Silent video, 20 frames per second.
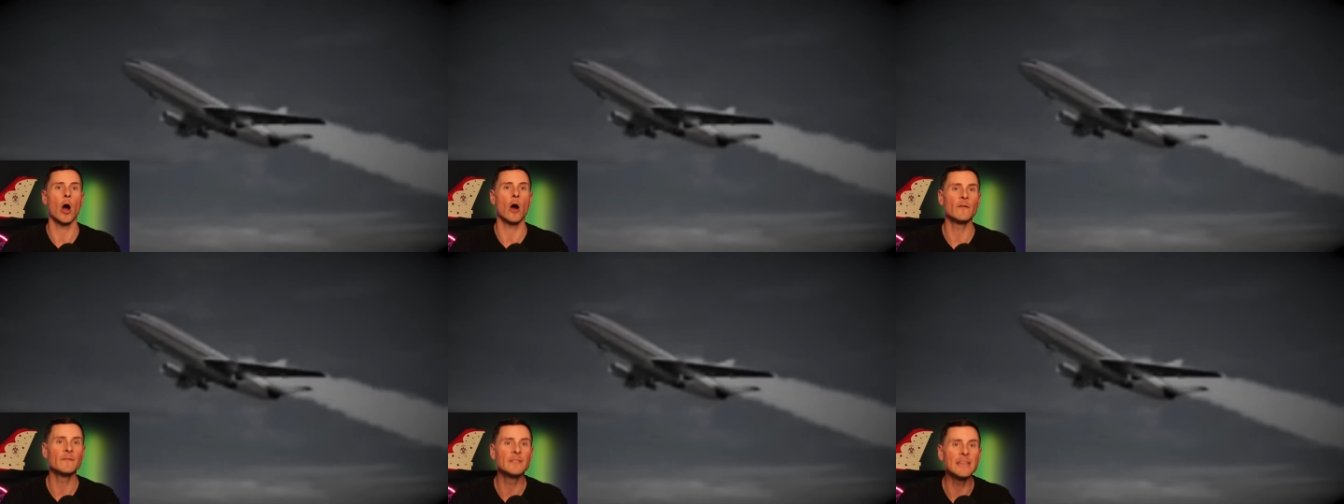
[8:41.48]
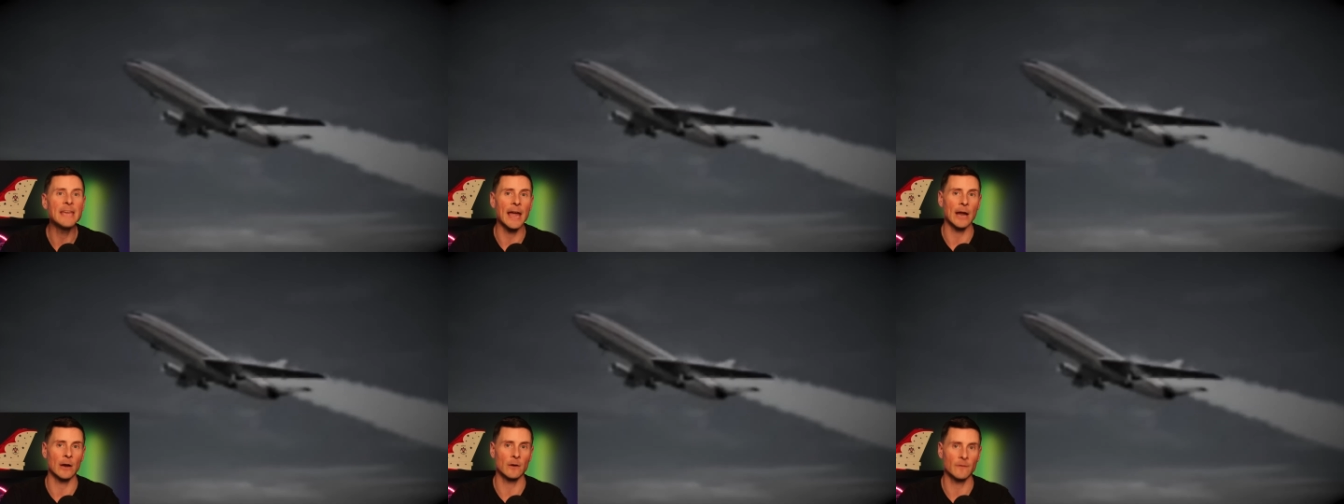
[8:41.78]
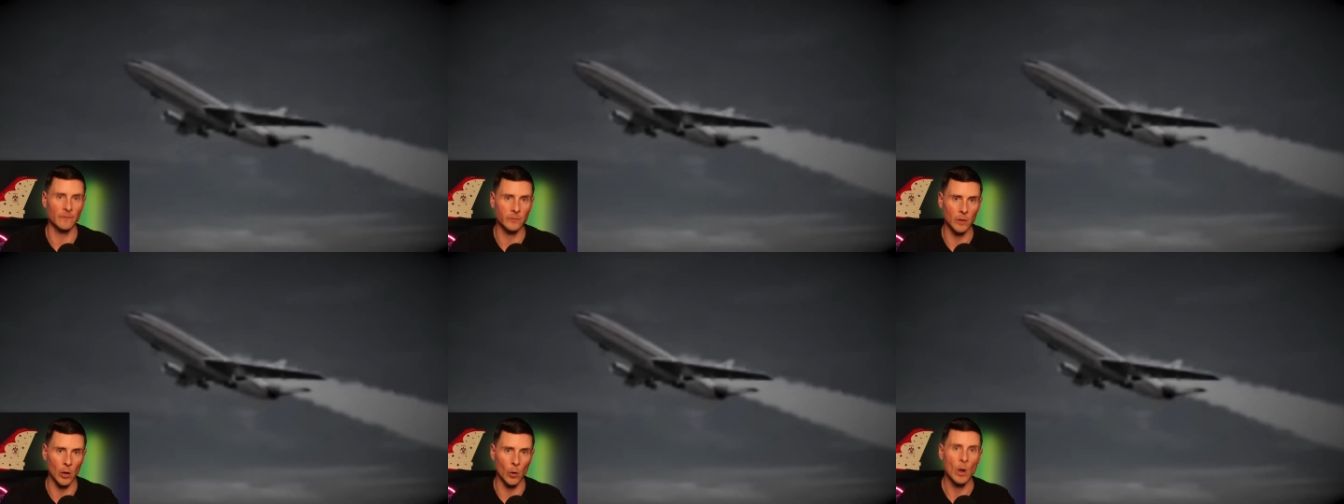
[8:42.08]
of the
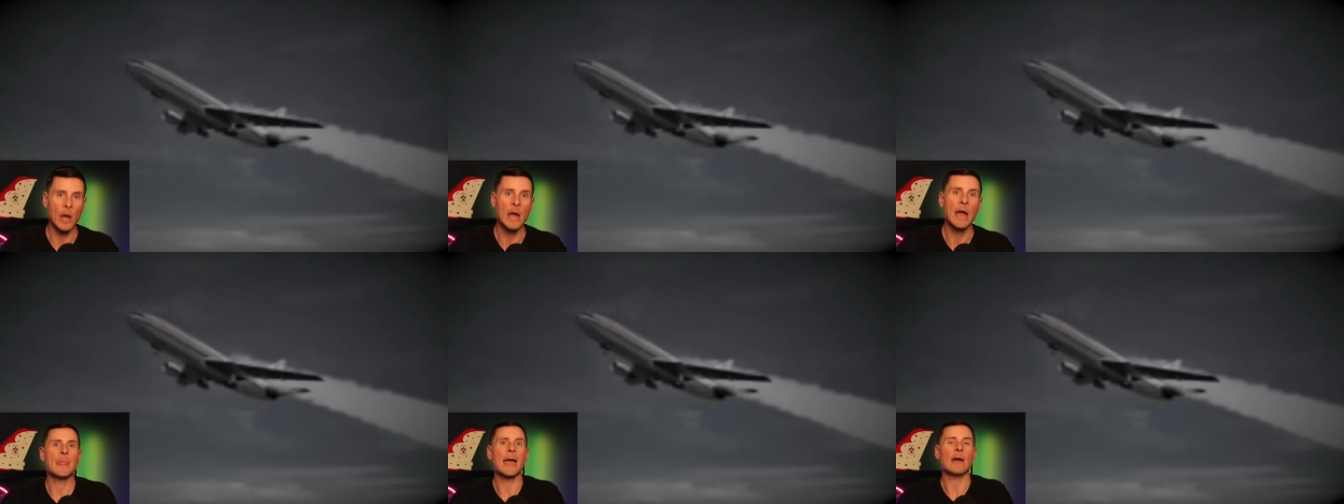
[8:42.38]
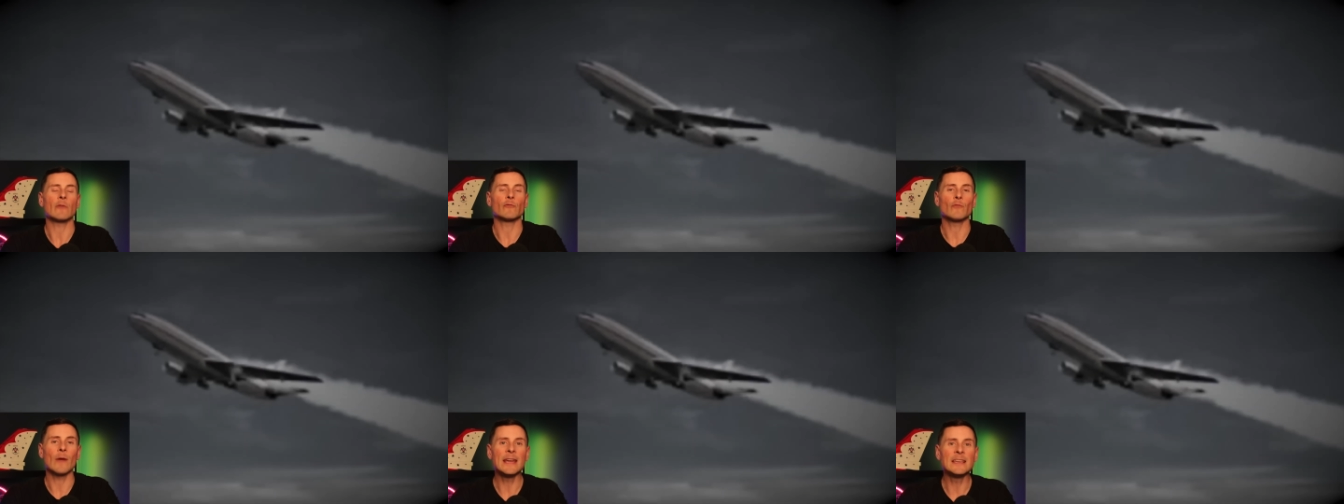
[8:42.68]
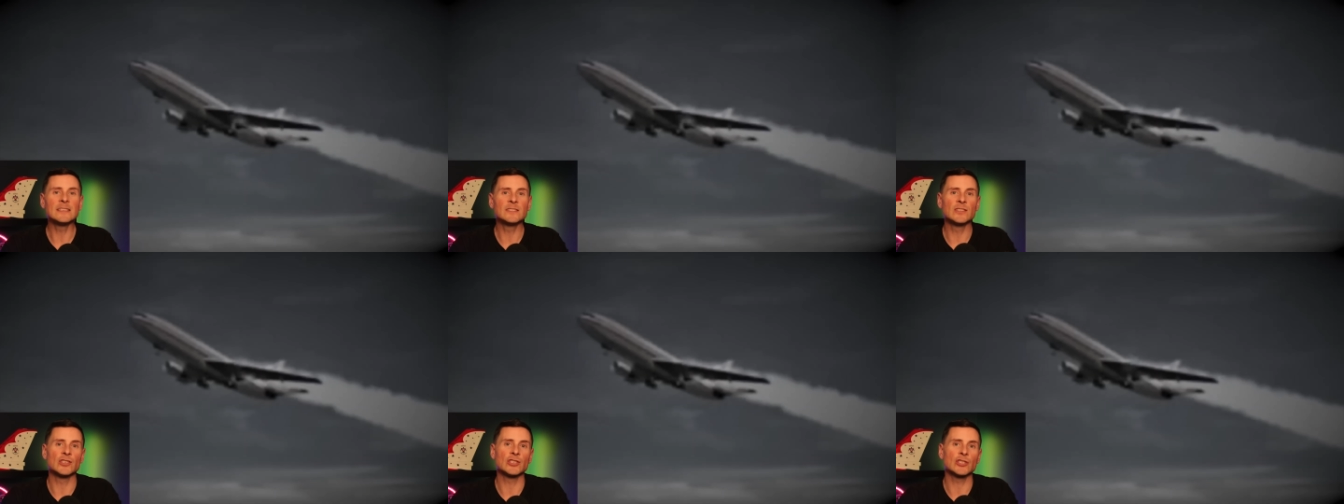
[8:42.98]
airflow. And that
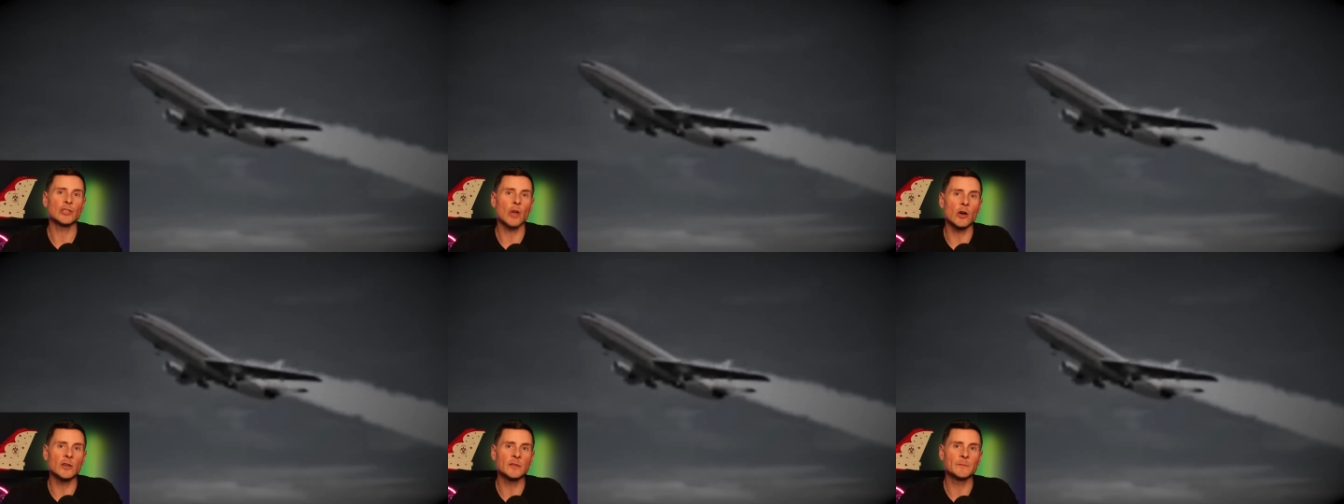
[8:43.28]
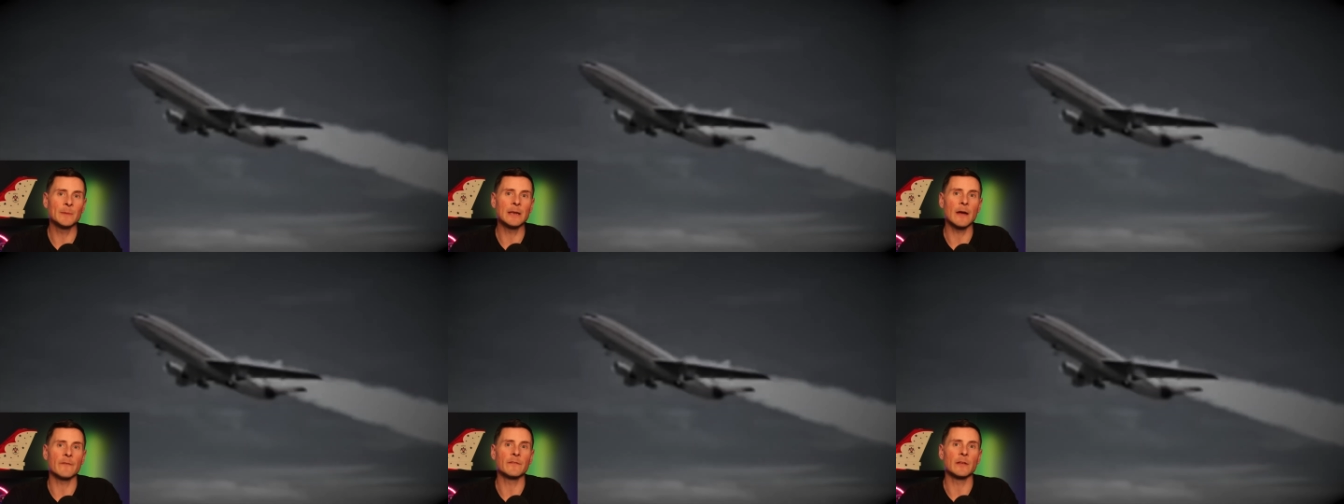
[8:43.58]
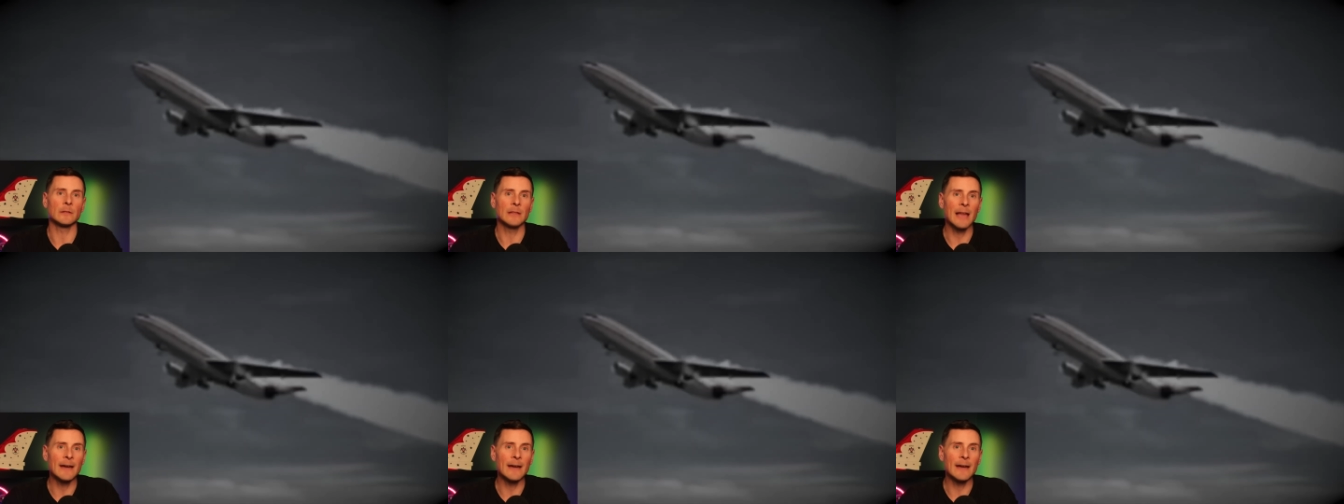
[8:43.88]
raised the stall speed of the